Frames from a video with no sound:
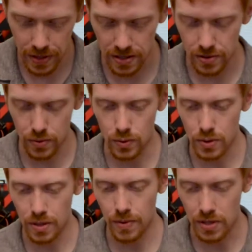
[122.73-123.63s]
into
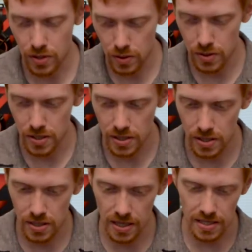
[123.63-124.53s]
some of the
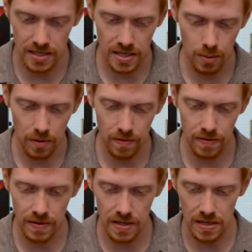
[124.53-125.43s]
uses and some
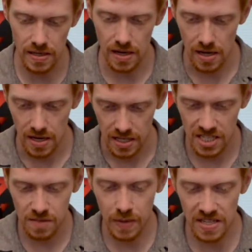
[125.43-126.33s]
of the
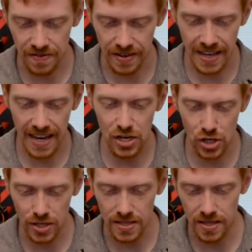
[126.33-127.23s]

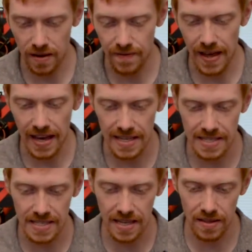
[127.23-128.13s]
specifications of the
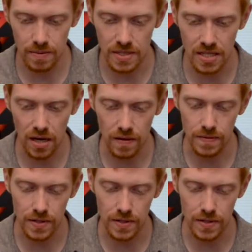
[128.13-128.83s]
headset themselves.